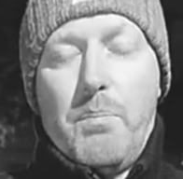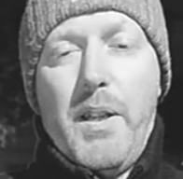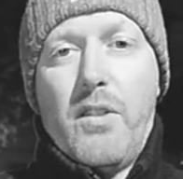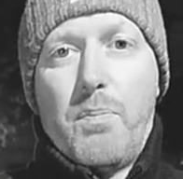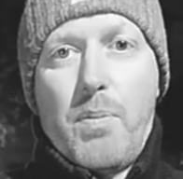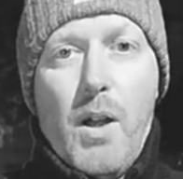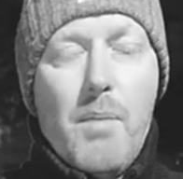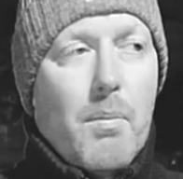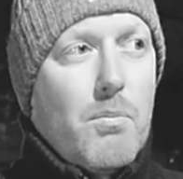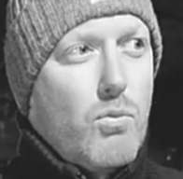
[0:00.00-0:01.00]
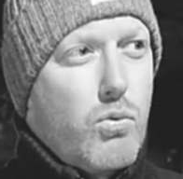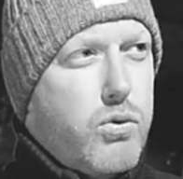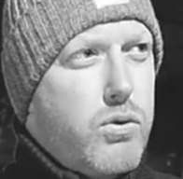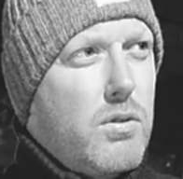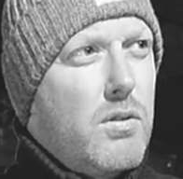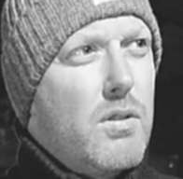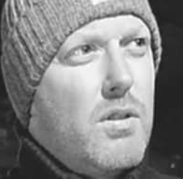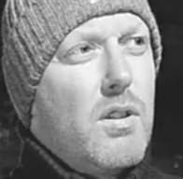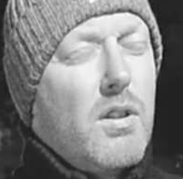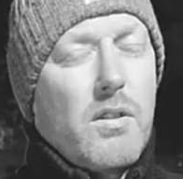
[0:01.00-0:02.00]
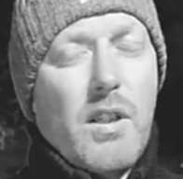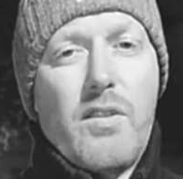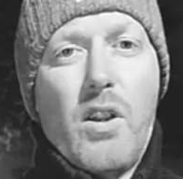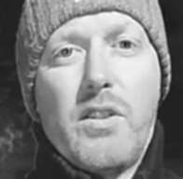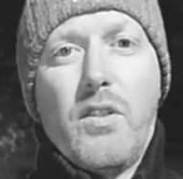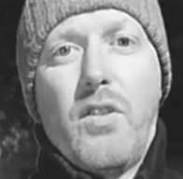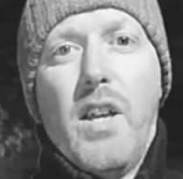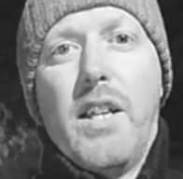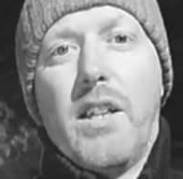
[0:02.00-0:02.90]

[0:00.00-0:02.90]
Biggest problem, oof. That's hard to say.